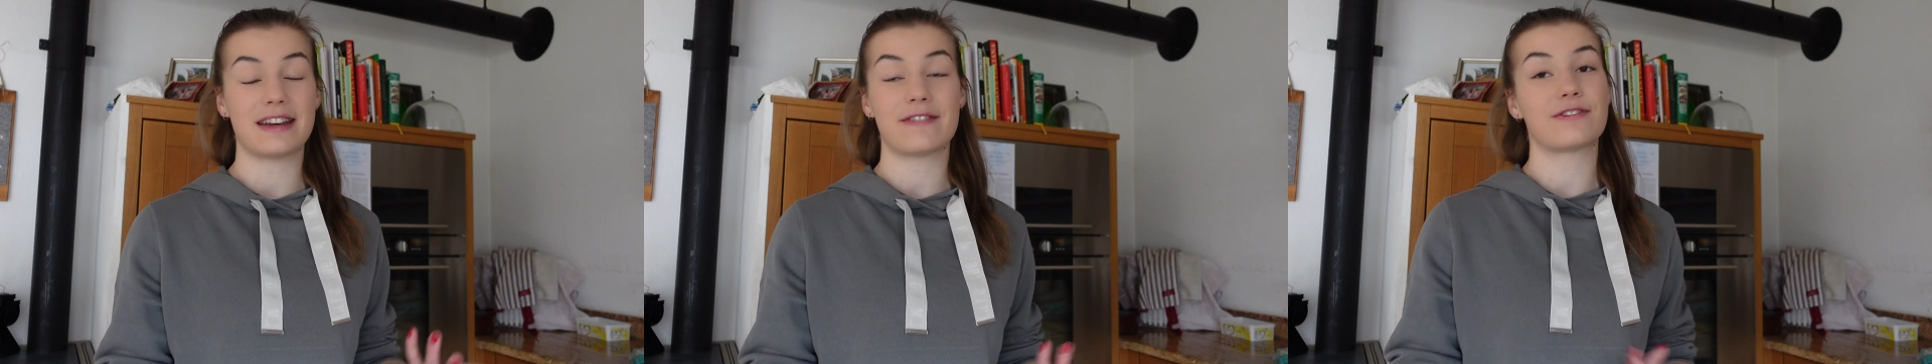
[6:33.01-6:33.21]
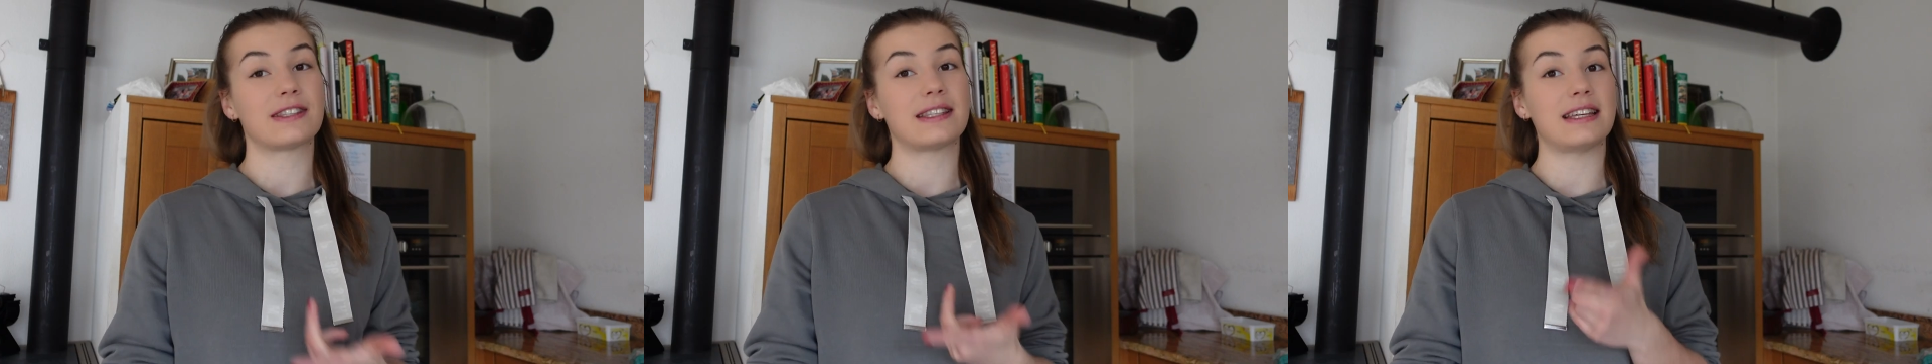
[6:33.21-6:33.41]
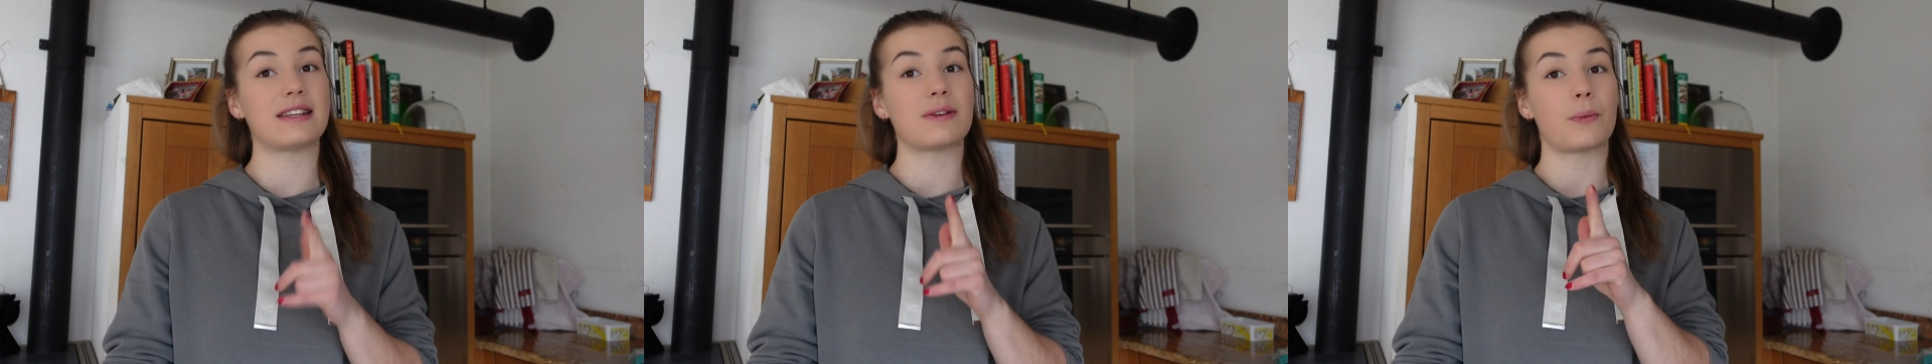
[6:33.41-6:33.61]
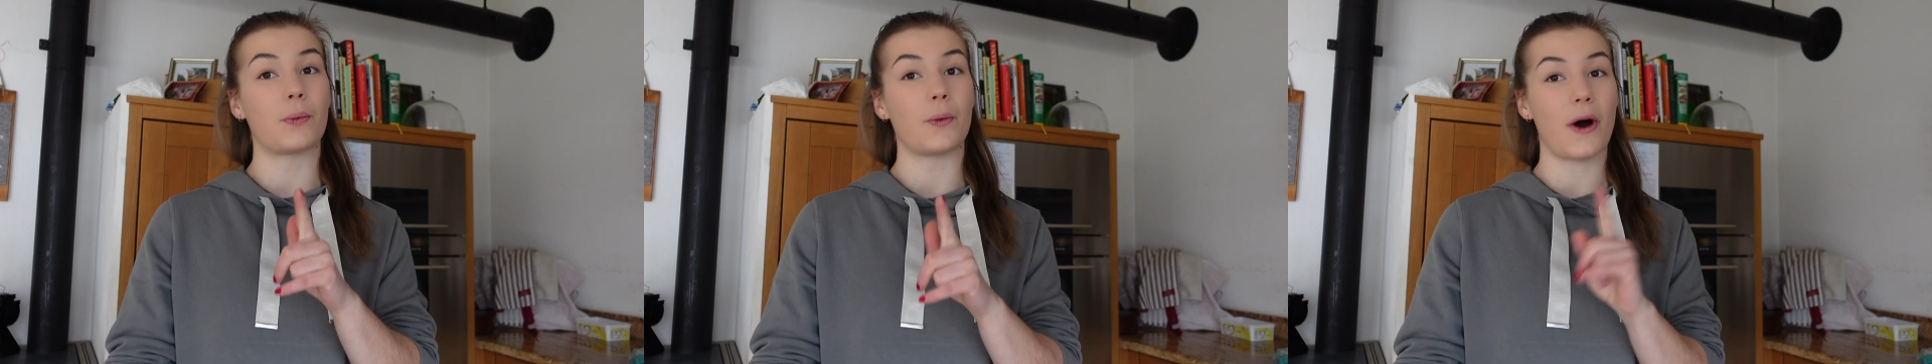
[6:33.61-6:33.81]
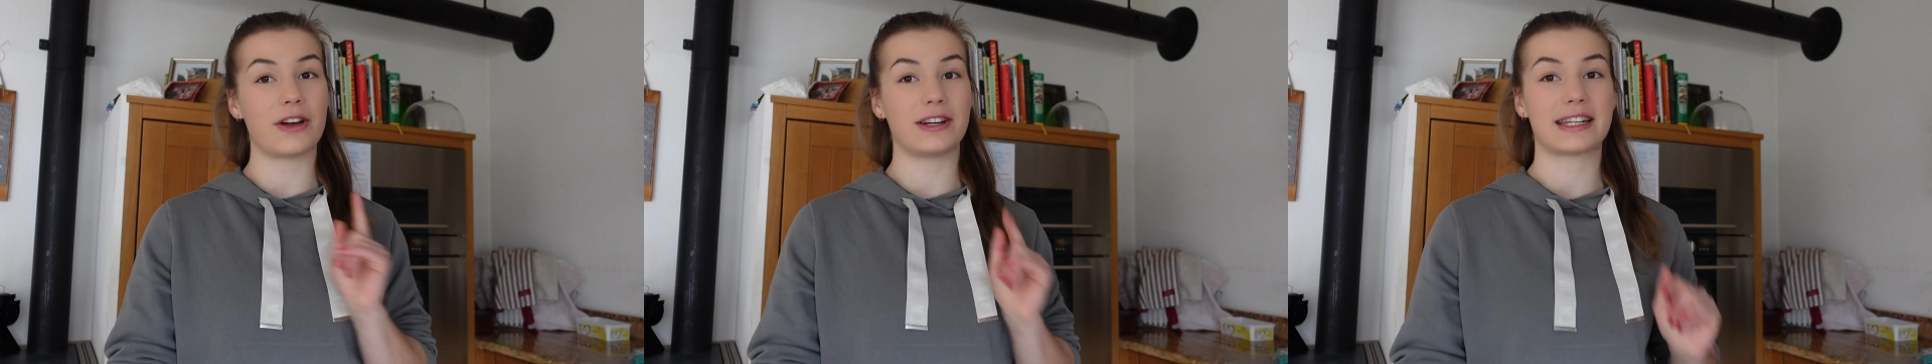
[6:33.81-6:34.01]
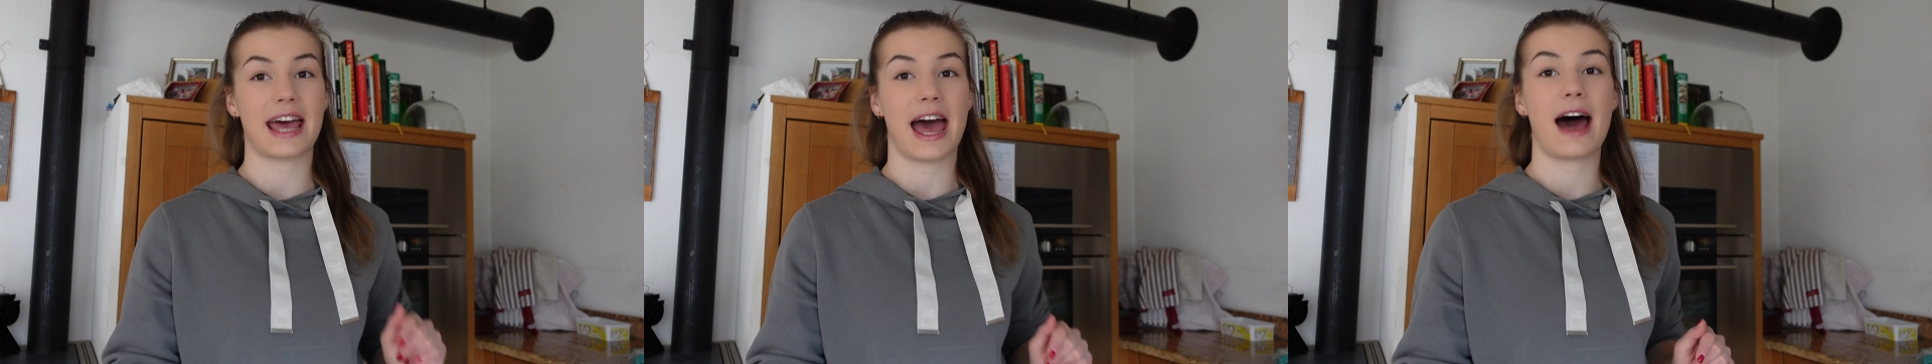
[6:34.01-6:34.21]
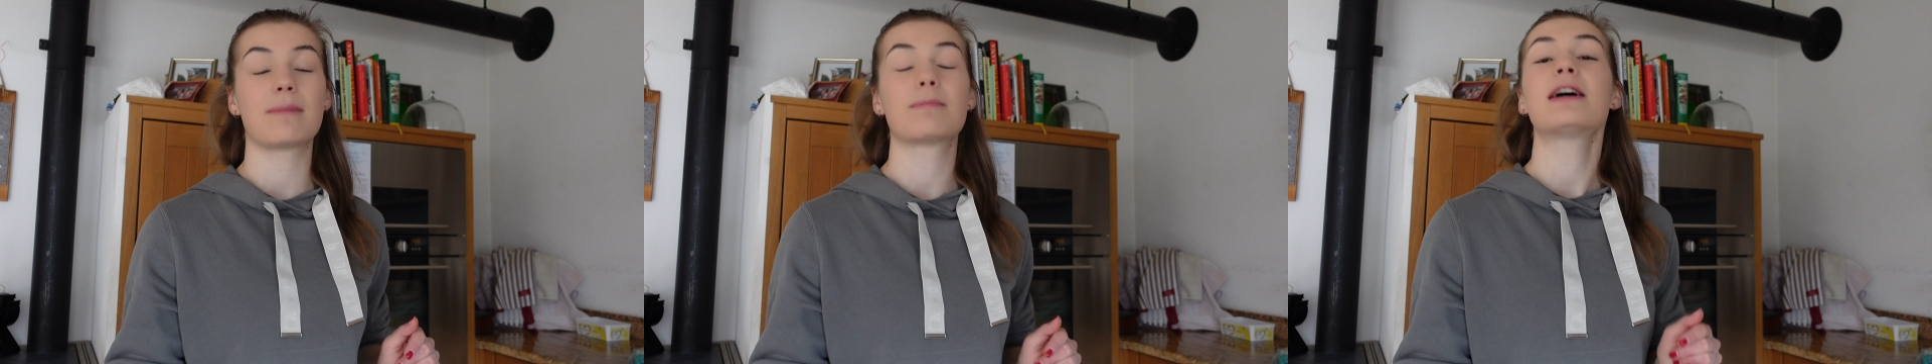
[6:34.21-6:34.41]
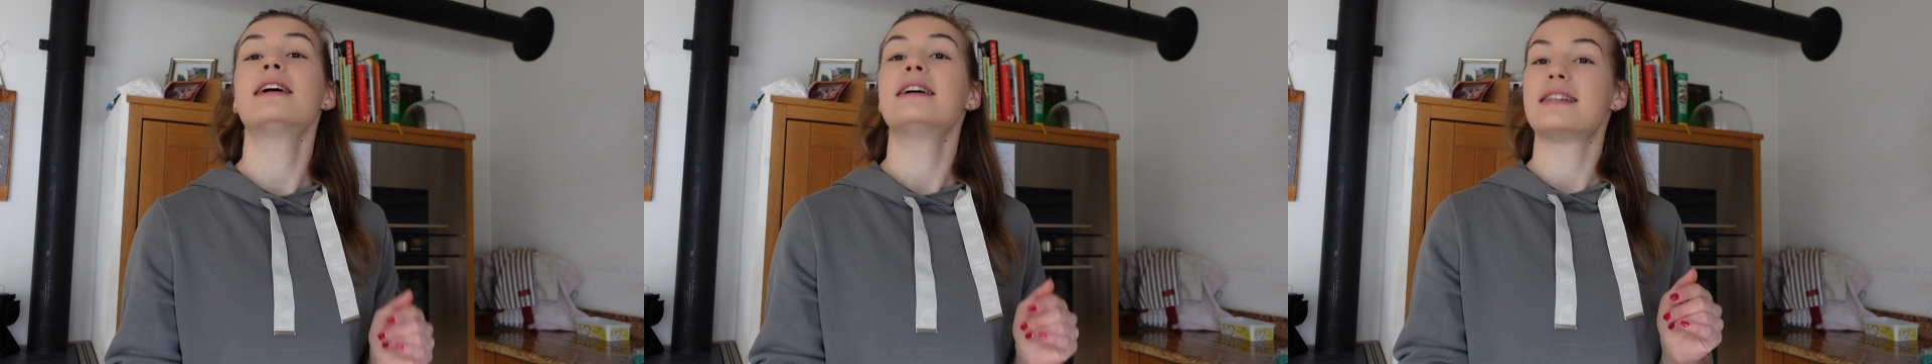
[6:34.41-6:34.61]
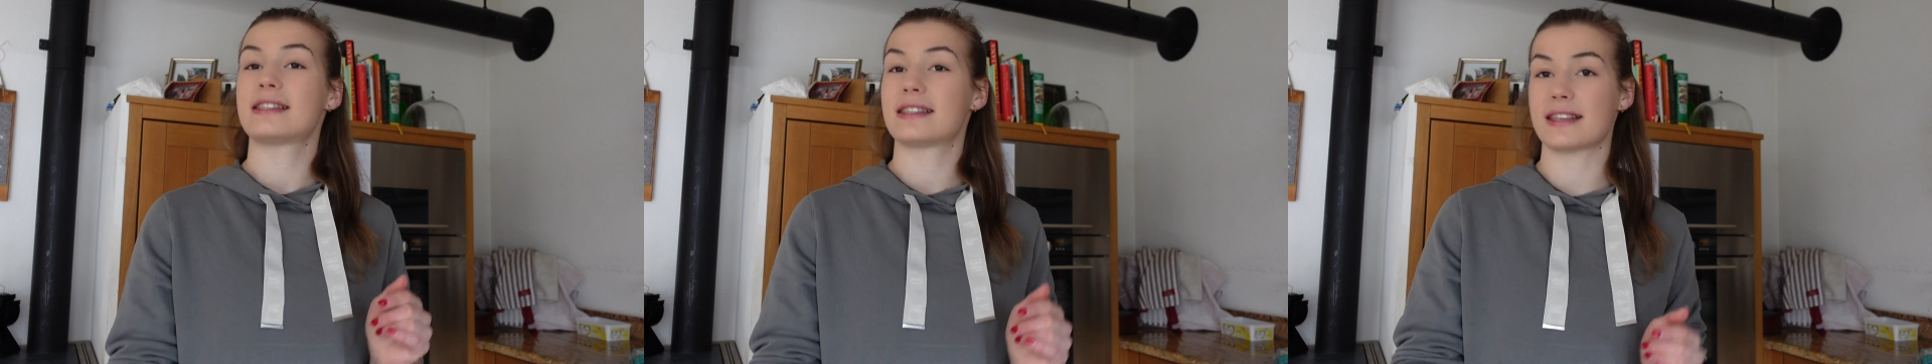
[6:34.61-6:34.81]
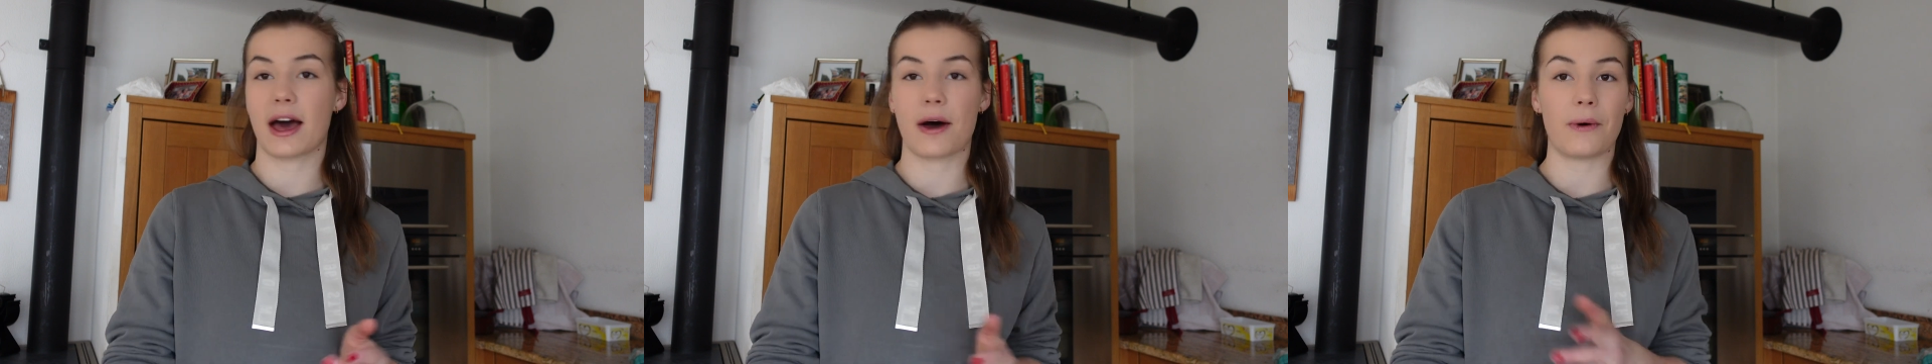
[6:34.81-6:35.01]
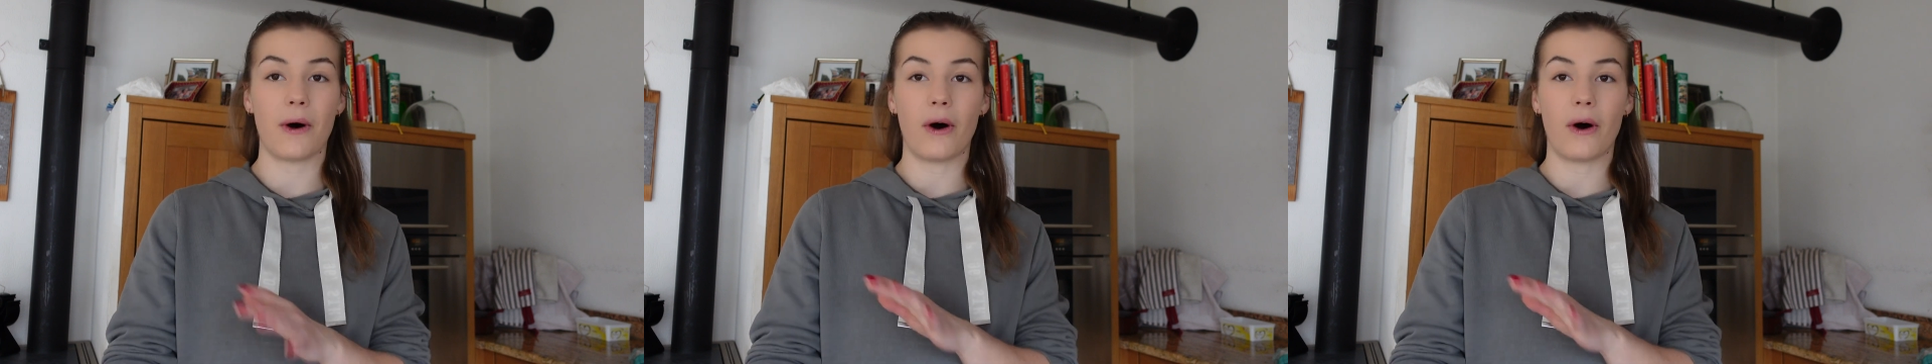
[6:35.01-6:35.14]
deficit won't help, so